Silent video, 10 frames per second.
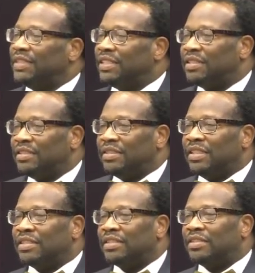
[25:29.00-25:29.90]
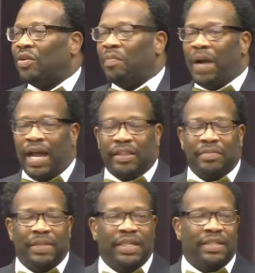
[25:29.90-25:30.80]
This is this is so
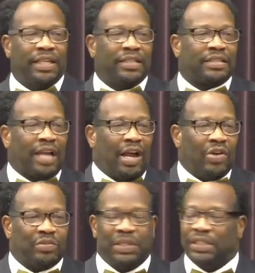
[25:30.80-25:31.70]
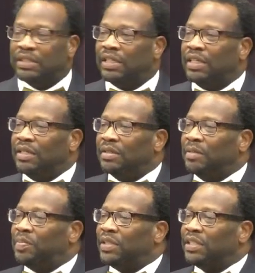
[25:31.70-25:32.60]
bothered me that it's caused me to
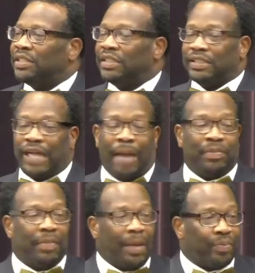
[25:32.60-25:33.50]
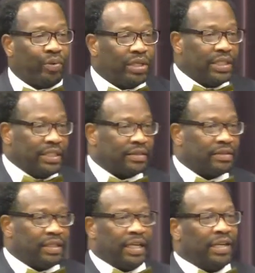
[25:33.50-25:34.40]
uh, put this at the top of my prayer
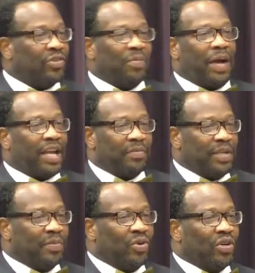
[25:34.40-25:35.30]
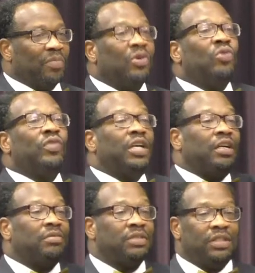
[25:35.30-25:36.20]
list. It ain't on the bottom anymore. It moved
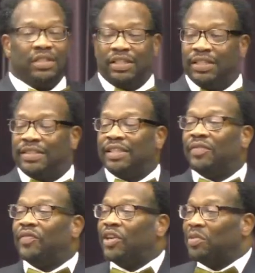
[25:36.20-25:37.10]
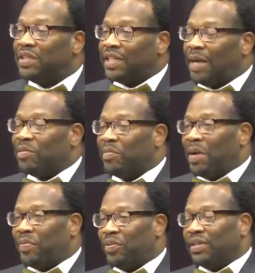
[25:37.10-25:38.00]
up. It's at the very top of
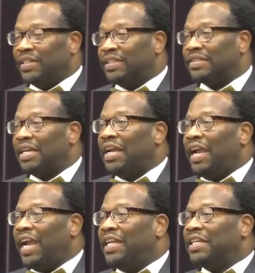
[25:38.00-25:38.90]
my prayer list. And